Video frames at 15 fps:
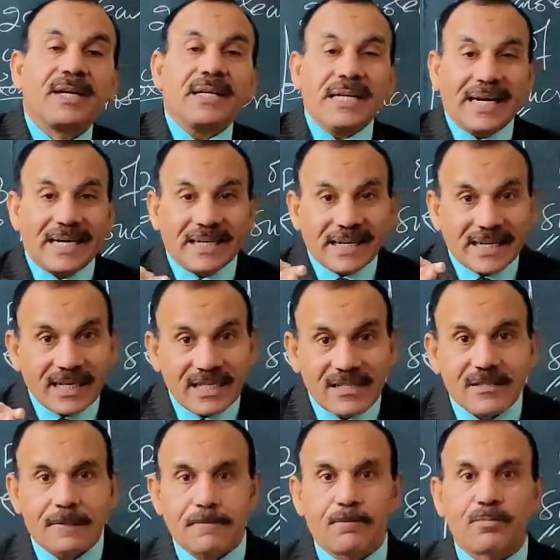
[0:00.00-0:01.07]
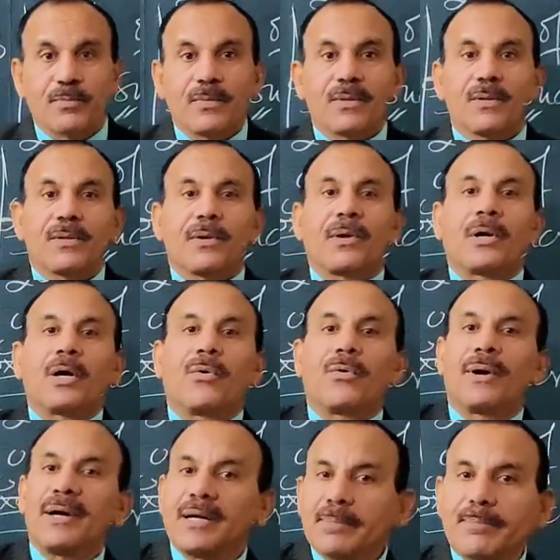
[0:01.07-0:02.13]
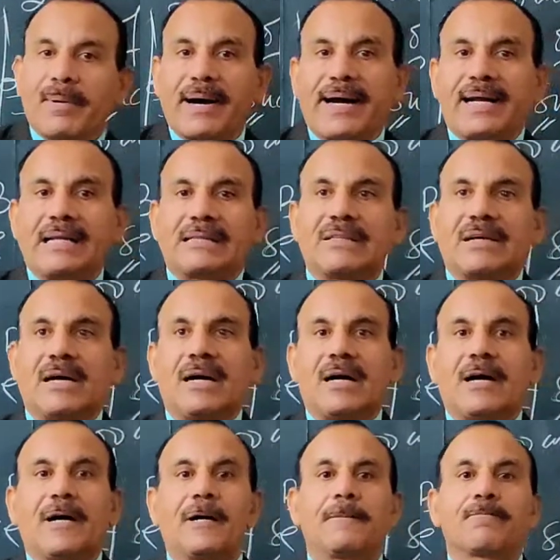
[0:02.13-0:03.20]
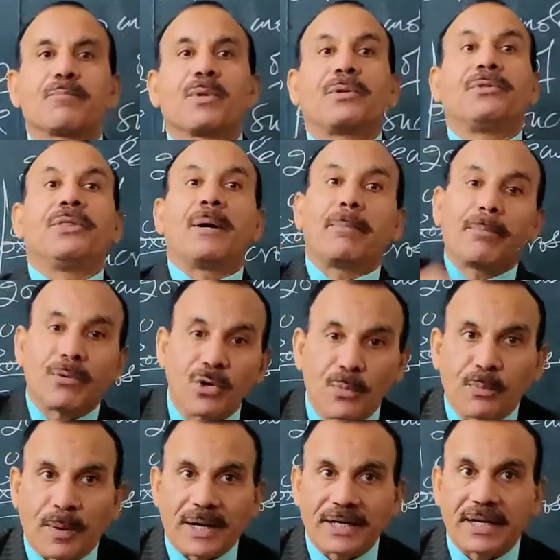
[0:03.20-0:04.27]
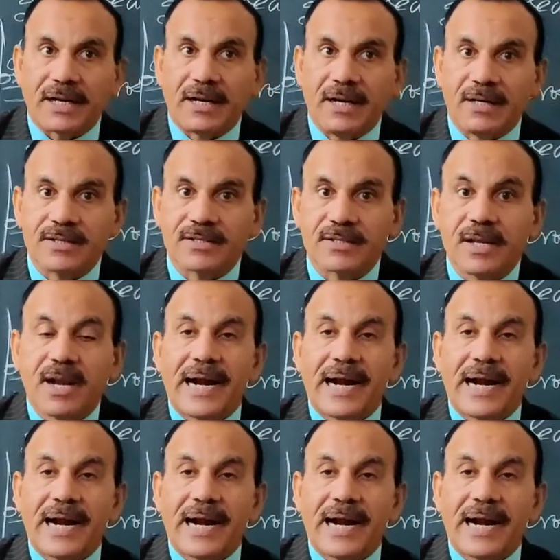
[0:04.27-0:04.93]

it is governed by the number of particles,